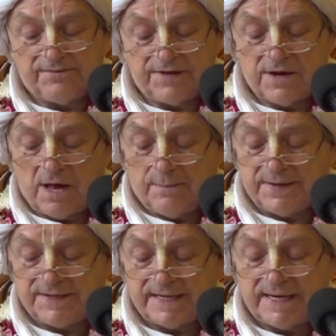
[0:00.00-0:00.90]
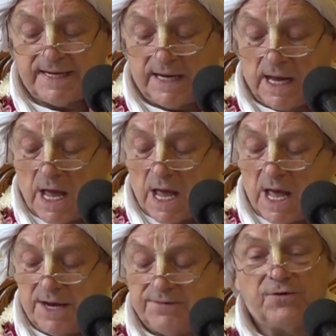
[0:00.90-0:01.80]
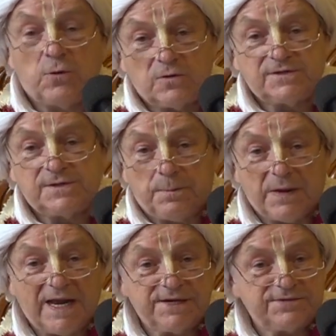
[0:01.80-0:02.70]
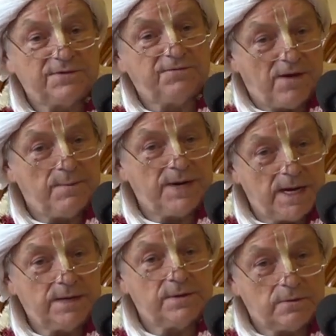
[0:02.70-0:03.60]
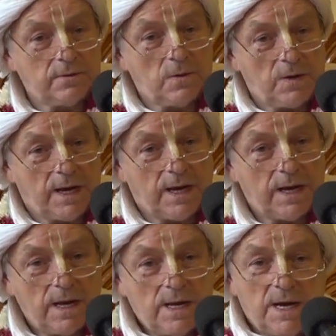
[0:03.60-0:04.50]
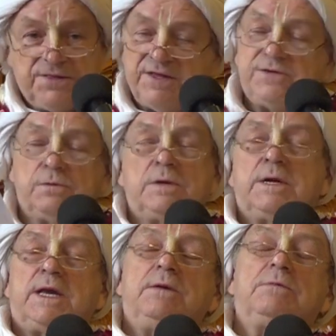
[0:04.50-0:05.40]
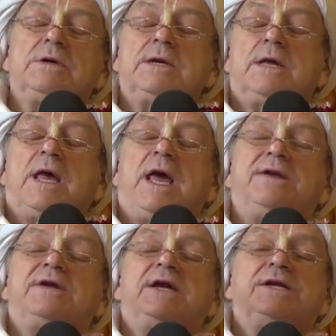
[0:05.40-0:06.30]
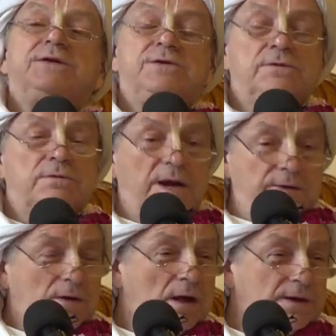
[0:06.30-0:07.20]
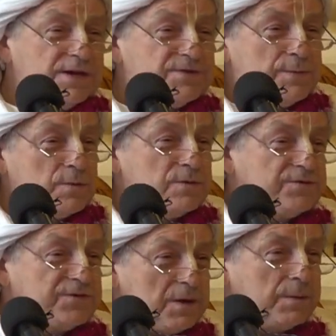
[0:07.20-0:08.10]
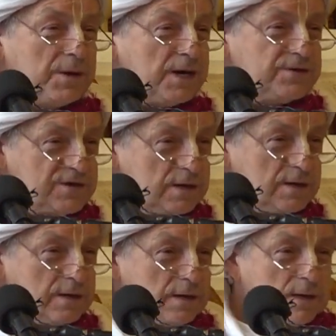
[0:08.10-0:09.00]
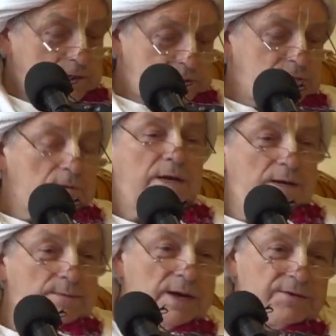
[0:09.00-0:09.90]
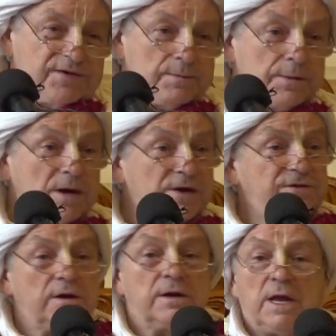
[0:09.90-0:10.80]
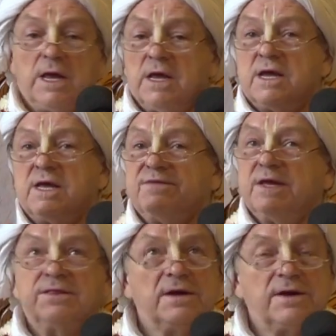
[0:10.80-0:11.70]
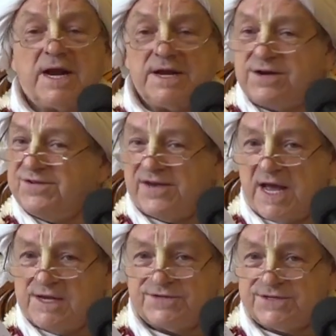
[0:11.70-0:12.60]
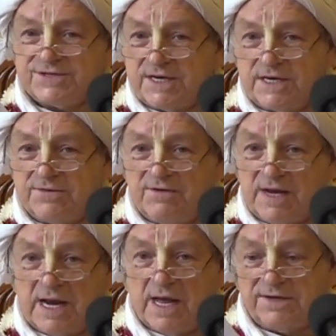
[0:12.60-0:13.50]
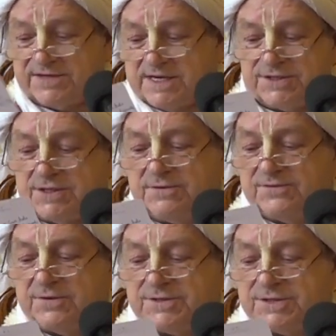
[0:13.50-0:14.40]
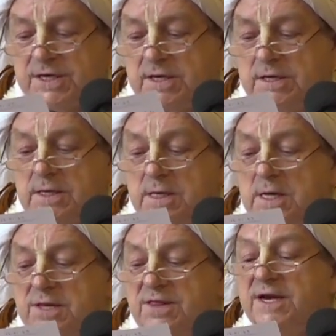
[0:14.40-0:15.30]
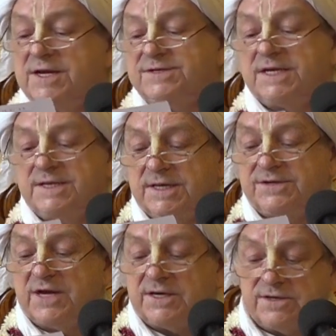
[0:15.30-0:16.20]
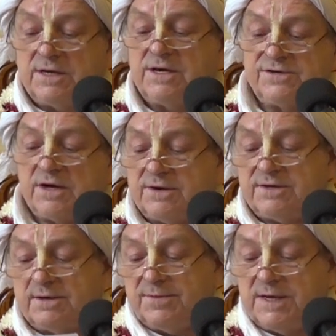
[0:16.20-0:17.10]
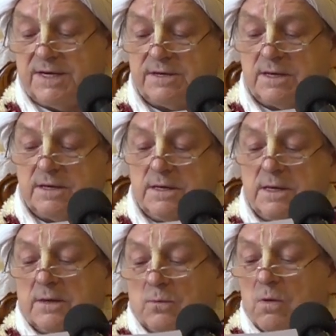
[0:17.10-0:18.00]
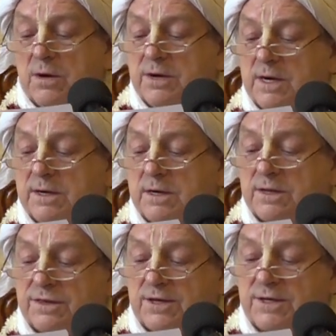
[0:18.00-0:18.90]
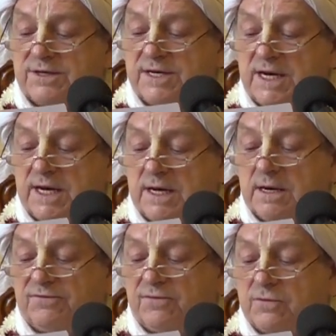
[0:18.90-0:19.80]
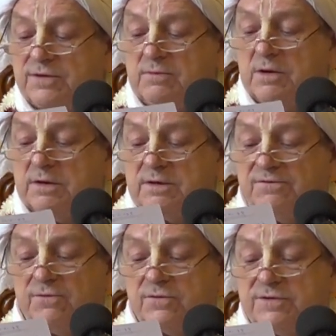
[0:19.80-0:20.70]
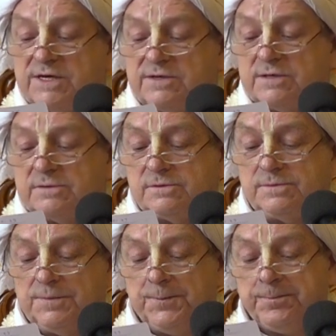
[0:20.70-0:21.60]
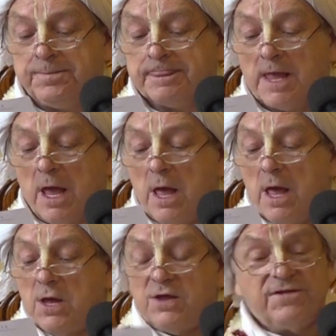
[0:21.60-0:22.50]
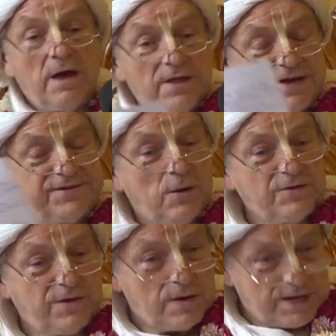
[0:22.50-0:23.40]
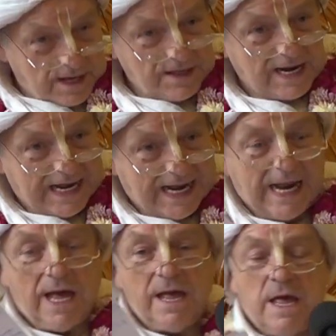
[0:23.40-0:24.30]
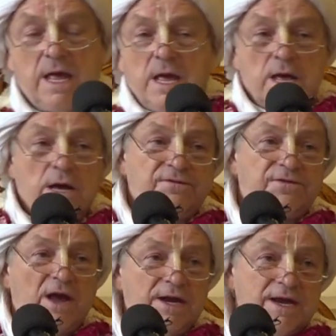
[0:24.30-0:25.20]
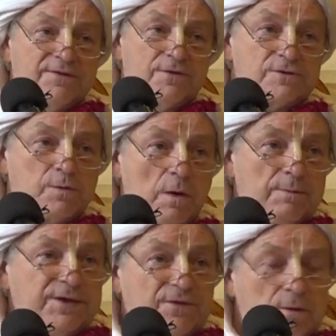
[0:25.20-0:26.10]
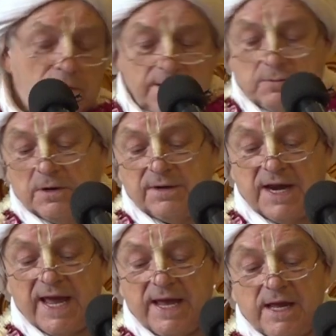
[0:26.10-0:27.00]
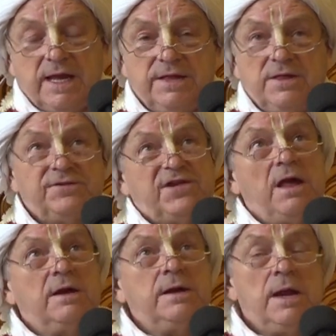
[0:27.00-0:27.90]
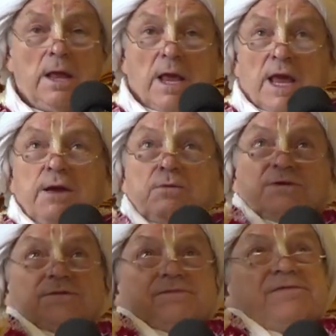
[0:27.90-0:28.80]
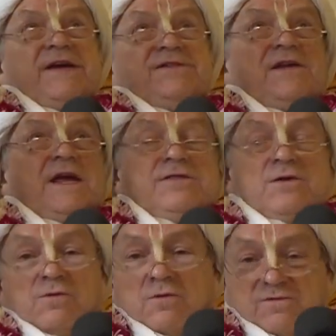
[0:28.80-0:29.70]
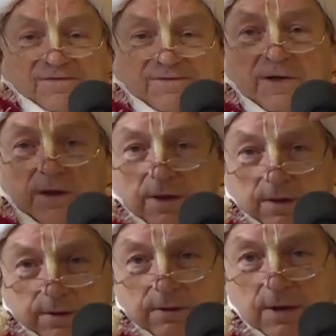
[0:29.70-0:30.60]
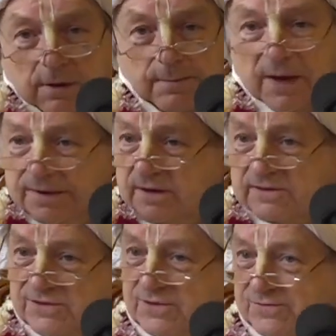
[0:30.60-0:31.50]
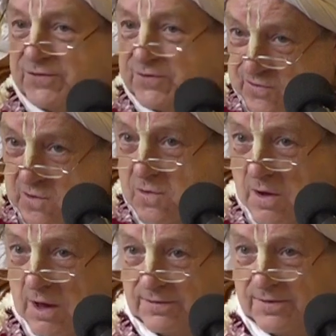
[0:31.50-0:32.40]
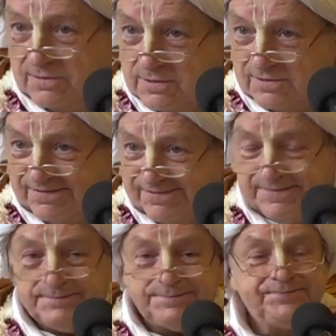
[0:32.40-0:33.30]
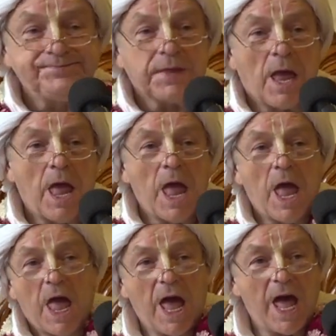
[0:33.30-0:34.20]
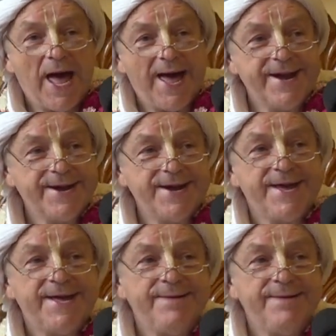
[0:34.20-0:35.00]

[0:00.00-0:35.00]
Vidyapati, and of course the plays of Ramananda Roy. And he would enter into Radharani's mood of separation. We're talking about separation, giving the greatest ecstasy and realization of Krishna. That is in the Chaitanya Charitamrita 1:13, 41 to 42. So there's also another Leela of Jayadeva Goswami. So he one day in the sun, he was fixing the roof. You know, bundles of straw on the roof. And